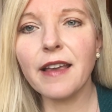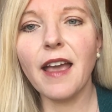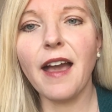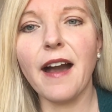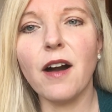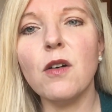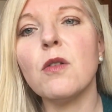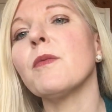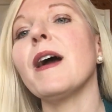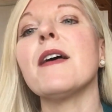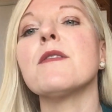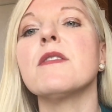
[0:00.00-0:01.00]
it out
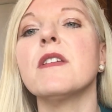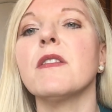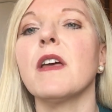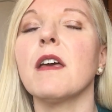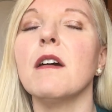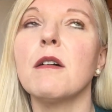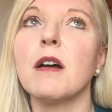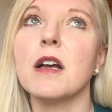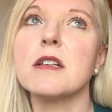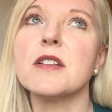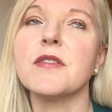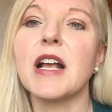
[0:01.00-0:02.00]
rather than oh
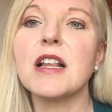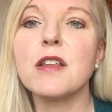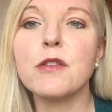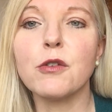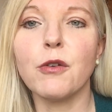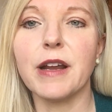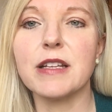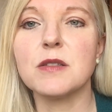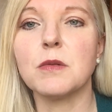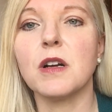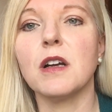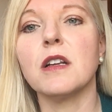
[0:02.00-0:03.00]
gosh, I've got another grant to
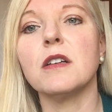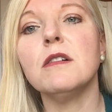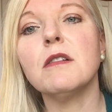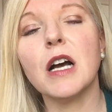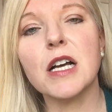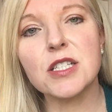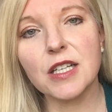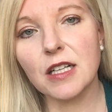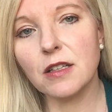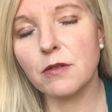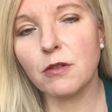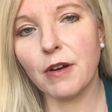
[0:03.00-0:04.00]
work on. Oh gosh, I got
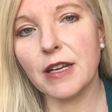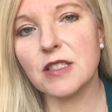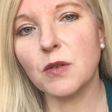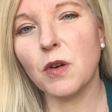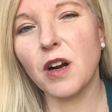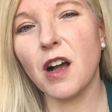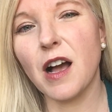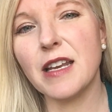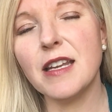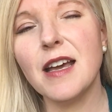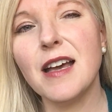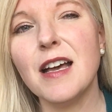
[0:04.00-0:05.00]
another grant to work
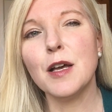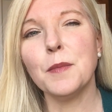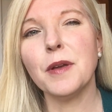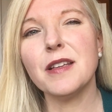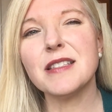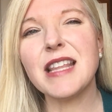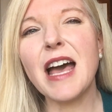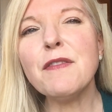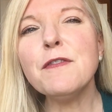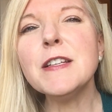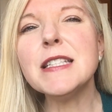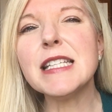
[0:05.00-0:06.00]
on. Because that
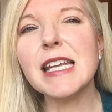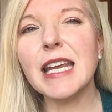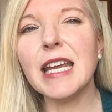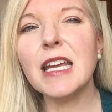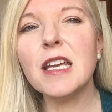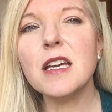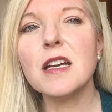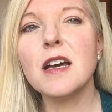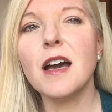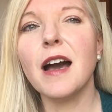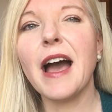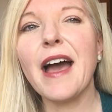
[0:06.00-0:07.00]
fatigue
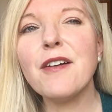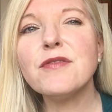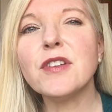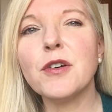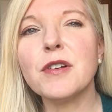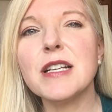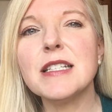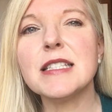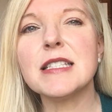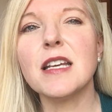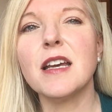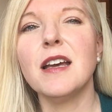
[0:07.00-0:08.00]
I've
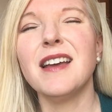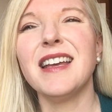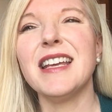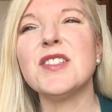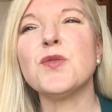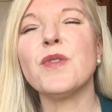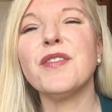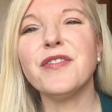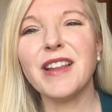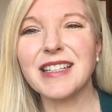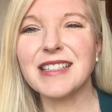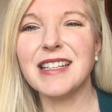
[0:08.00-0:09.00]
noticed is
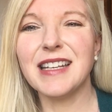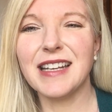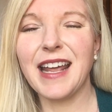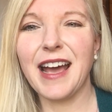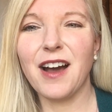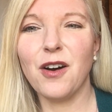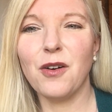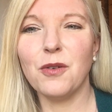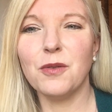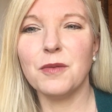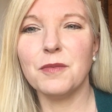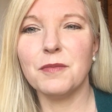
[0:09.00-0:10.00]
reflected in
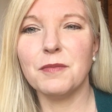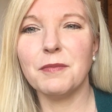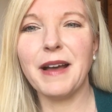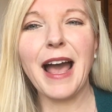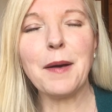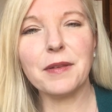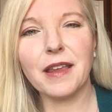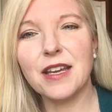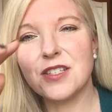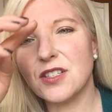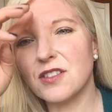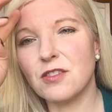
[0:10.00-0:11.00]
how my
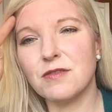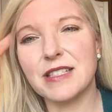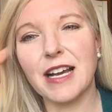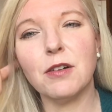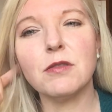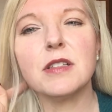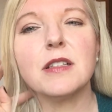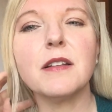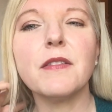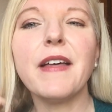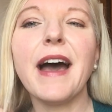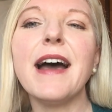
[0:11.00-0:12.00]
application turns out.
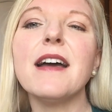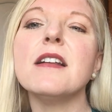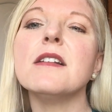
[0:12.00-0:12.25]
That